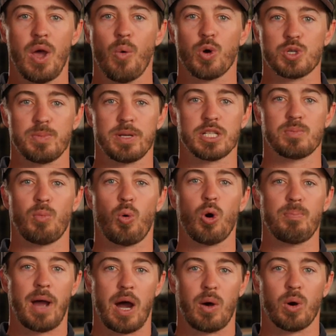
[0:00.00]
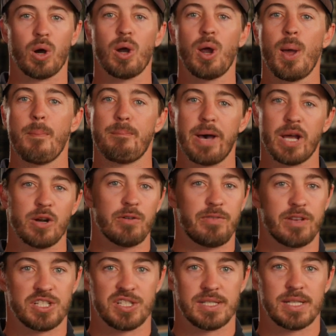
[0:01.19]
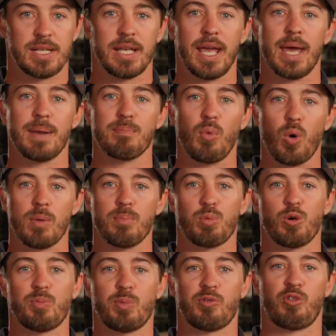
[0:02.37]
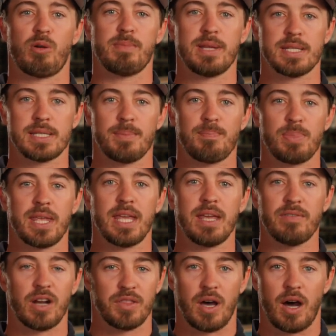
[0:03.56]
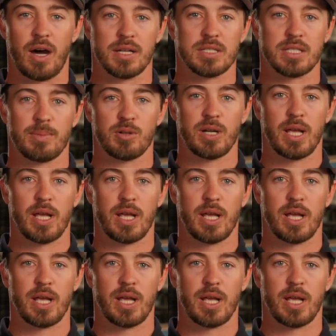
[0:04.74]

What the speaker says: which means more power, better efficiency, and more improved performance, even on the hottest summer